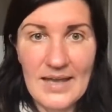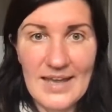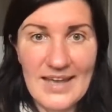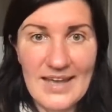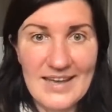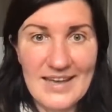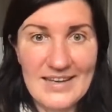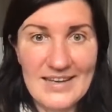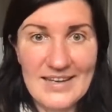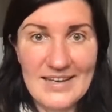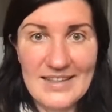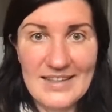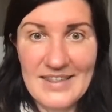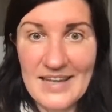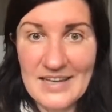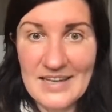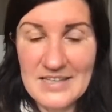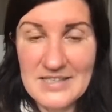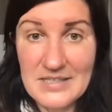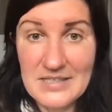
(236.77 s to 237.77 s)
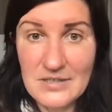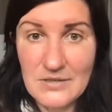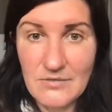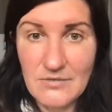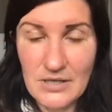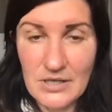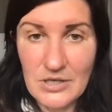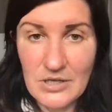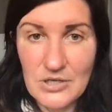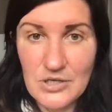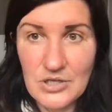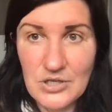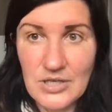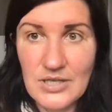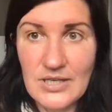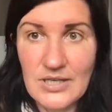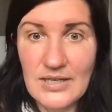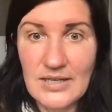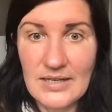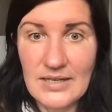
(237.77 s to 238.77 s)
And that is the
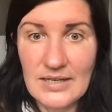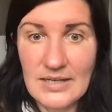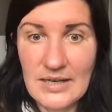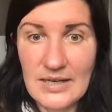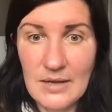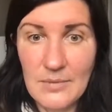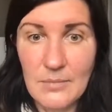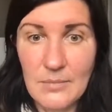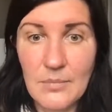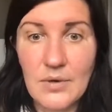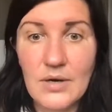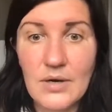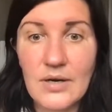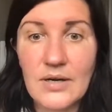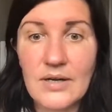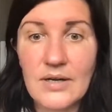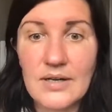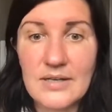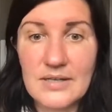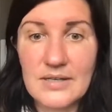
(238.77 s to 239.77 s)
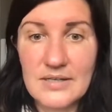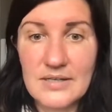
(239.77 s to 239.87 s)
strategy number